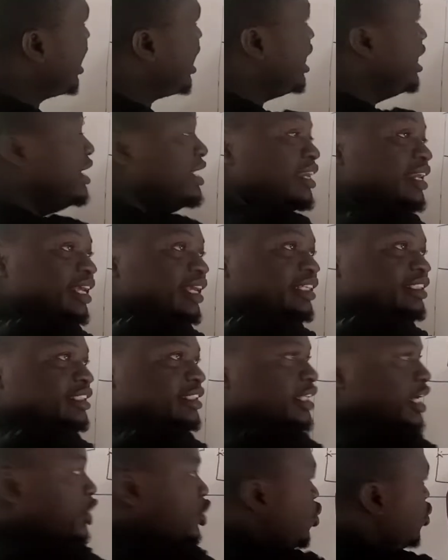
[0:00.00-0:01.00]
in the
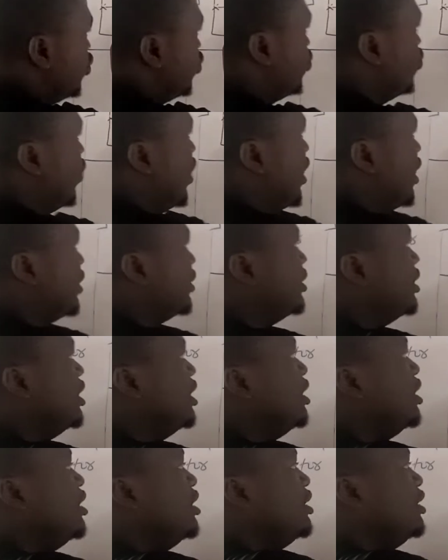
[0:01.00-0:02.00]
circuit 1,
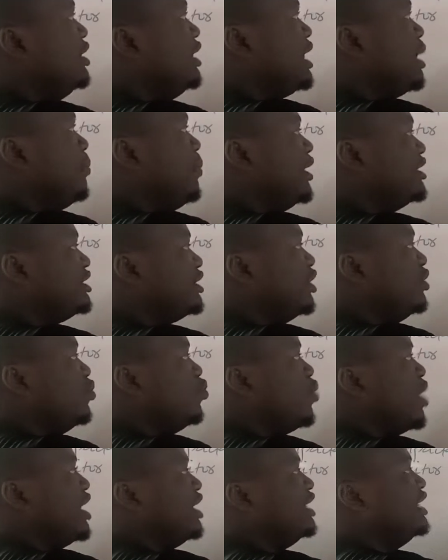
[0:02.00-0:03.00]
the capacitor
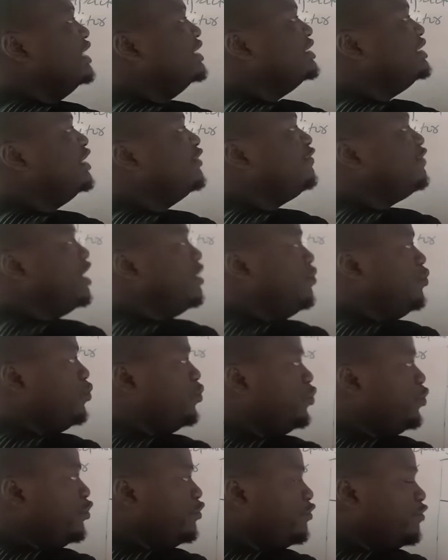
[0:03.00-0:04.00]
1, is different
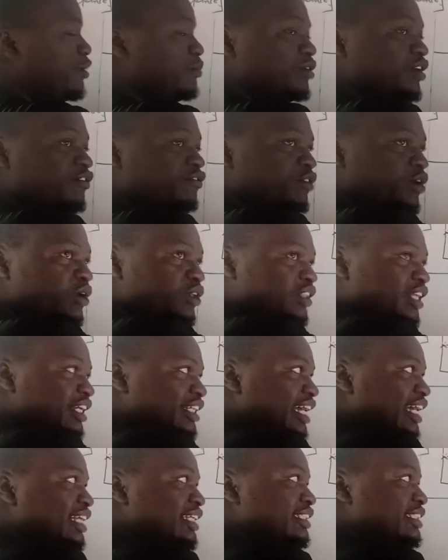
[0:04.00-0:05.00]
from the voltage
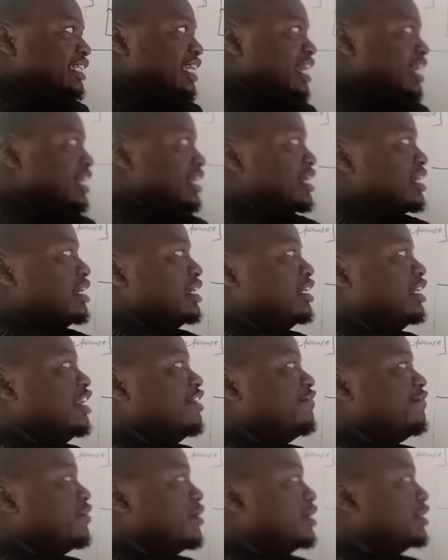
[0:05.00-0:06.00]
that is here. The
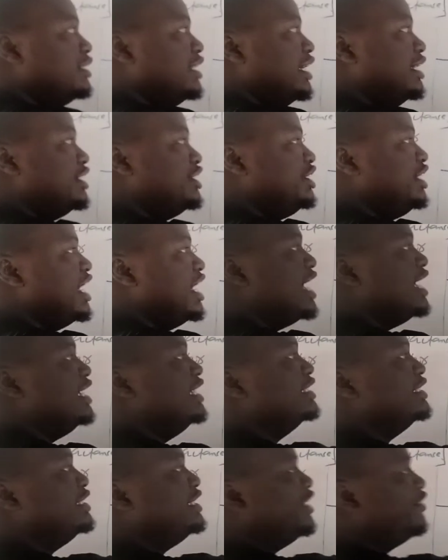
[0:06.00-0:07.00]
voltage here is
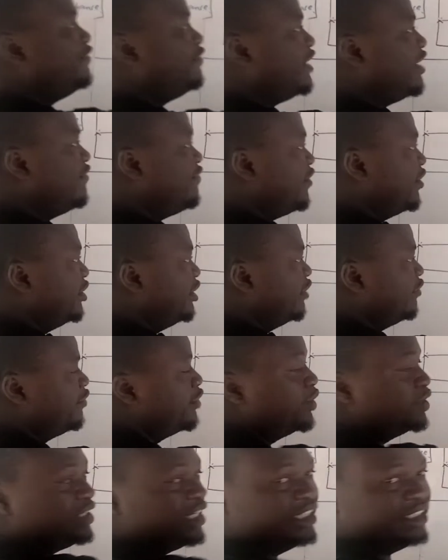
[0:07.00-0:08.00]
different from the
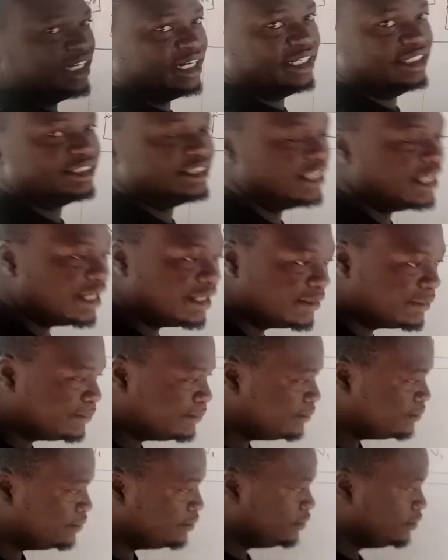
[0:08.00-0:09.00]
voltage that is here.
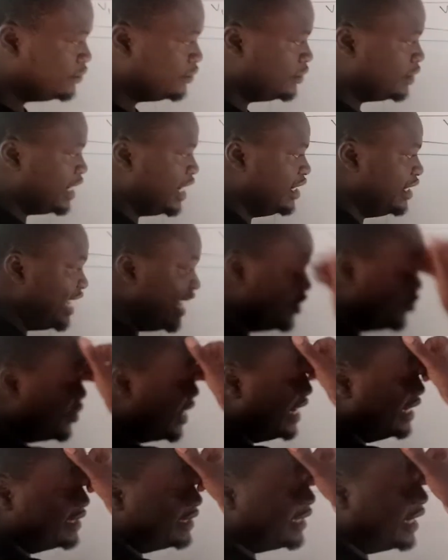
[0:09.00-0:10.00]
And that is why
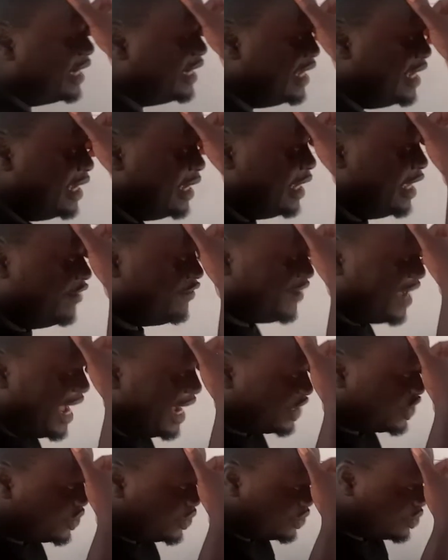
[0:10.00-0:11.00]
I said, if I
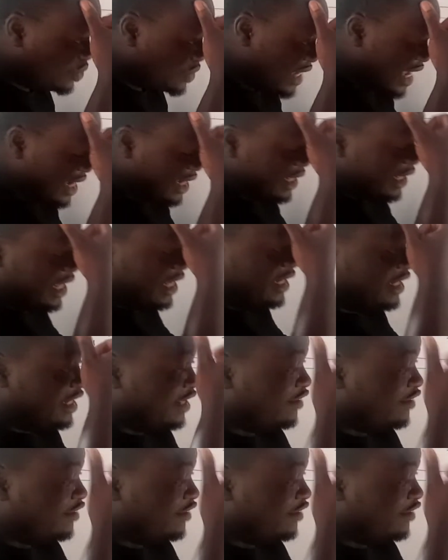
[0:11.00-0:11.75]
ask you to calculate the